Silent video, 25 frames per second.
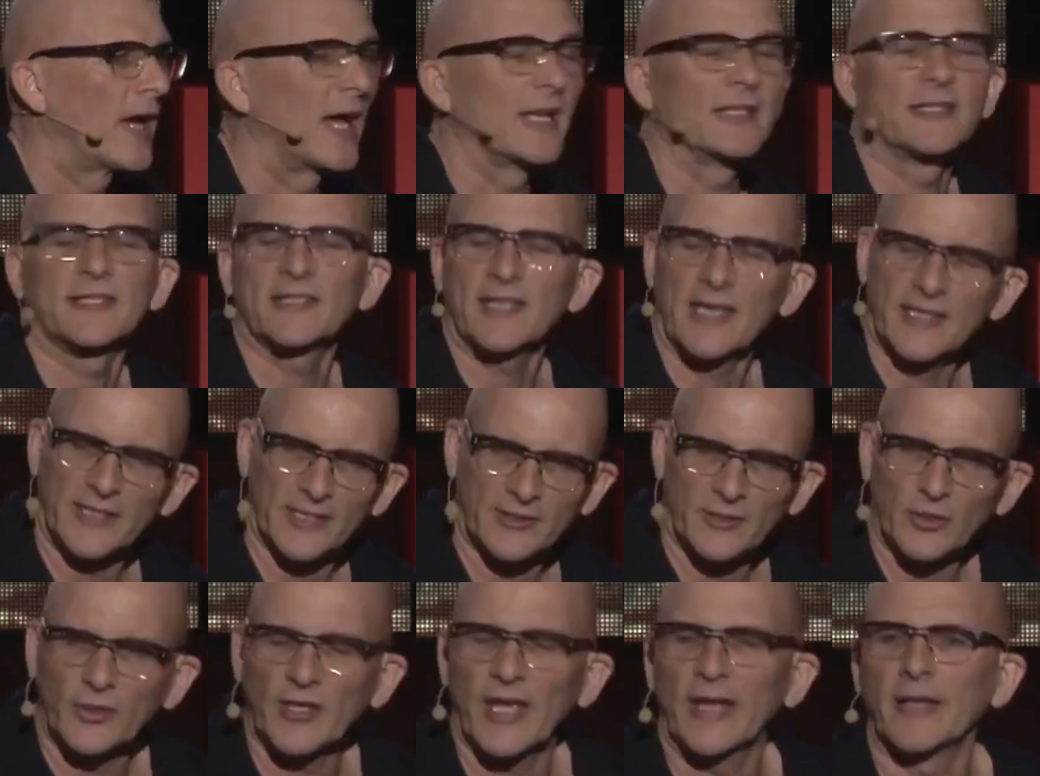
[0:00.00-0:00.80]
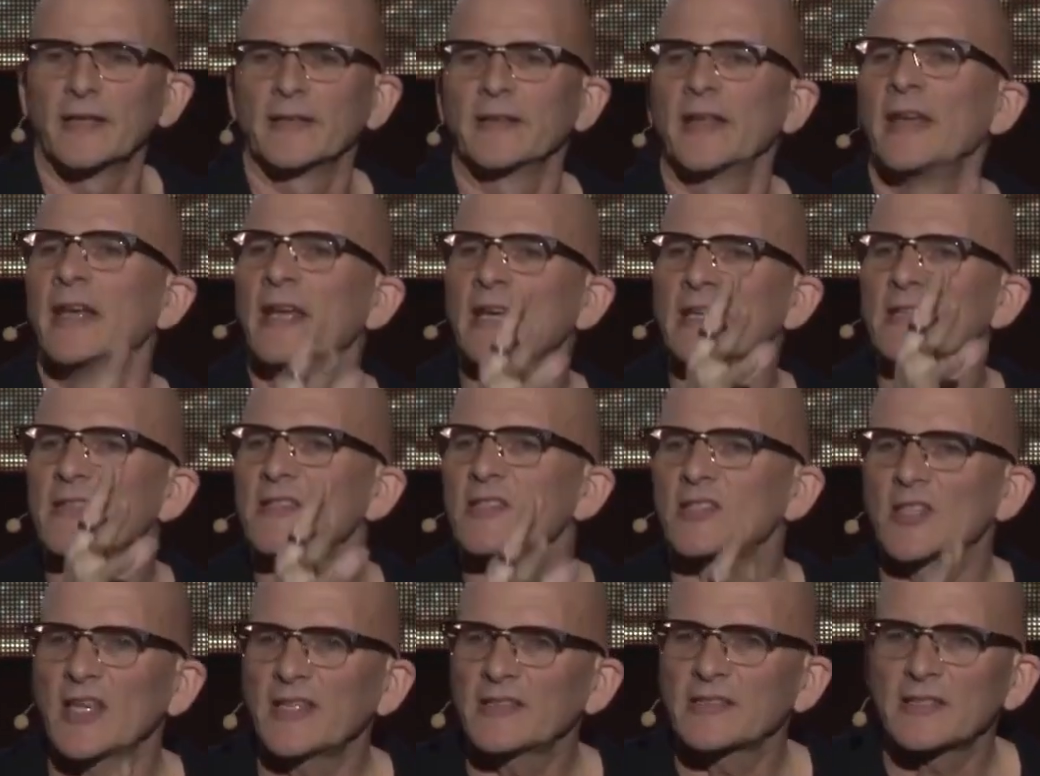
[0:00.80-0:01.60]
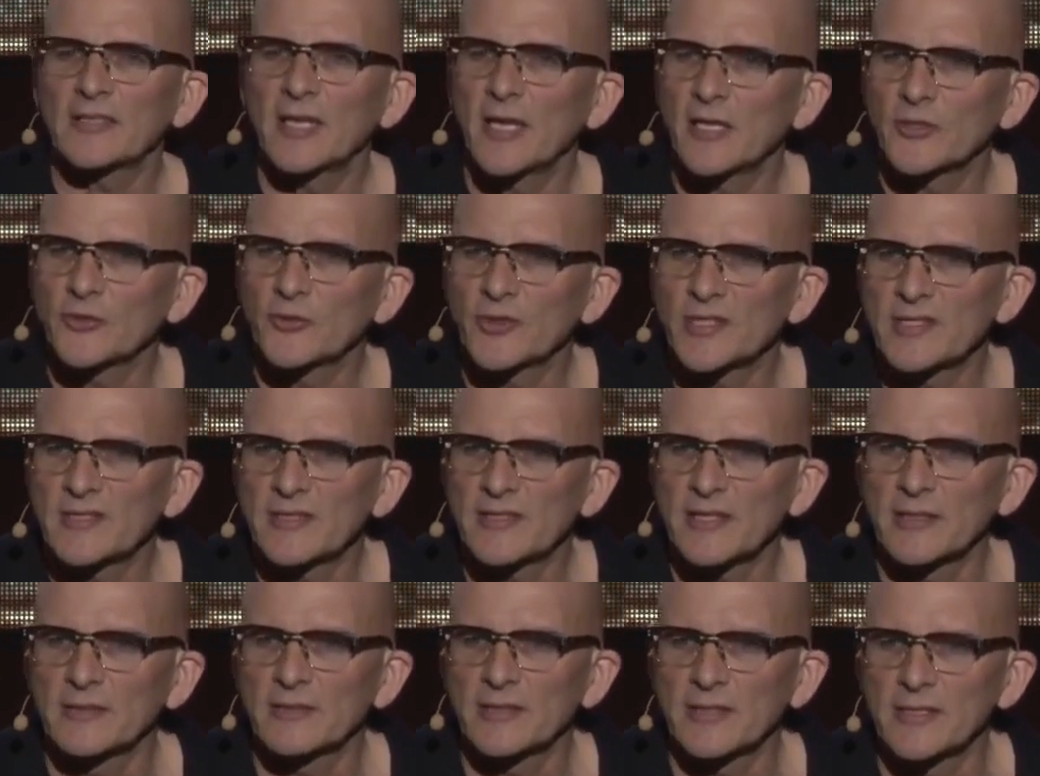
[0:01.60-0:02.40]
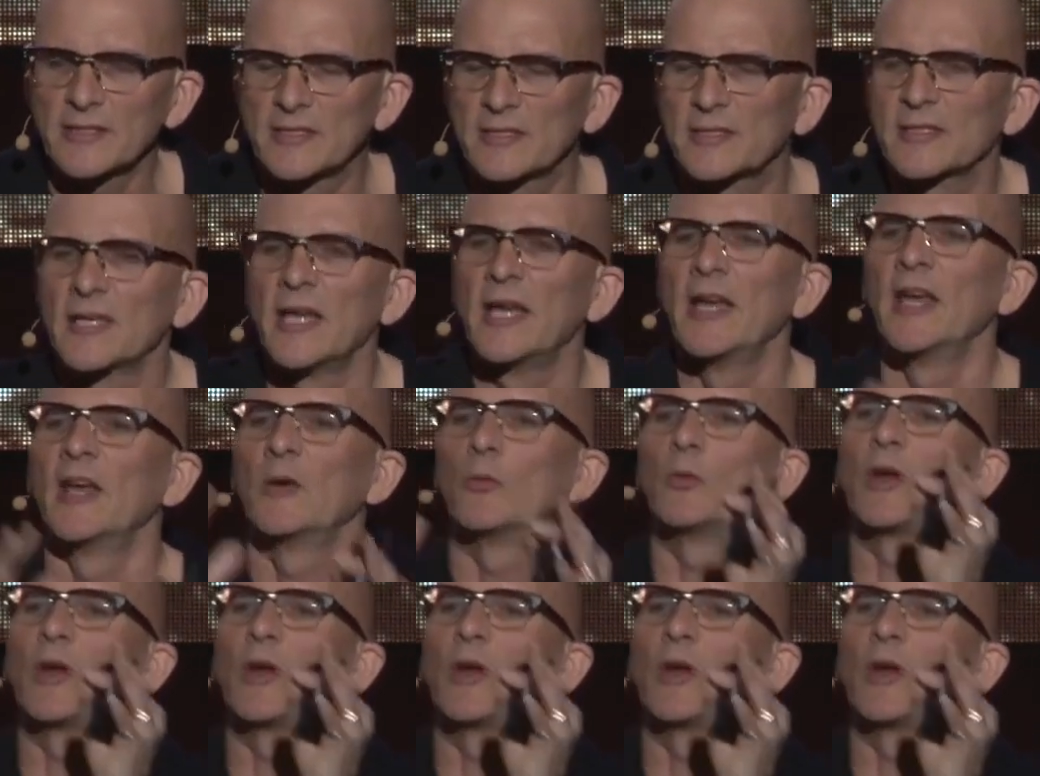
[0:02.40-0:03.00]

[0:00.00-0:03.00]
I say it again, 600 cities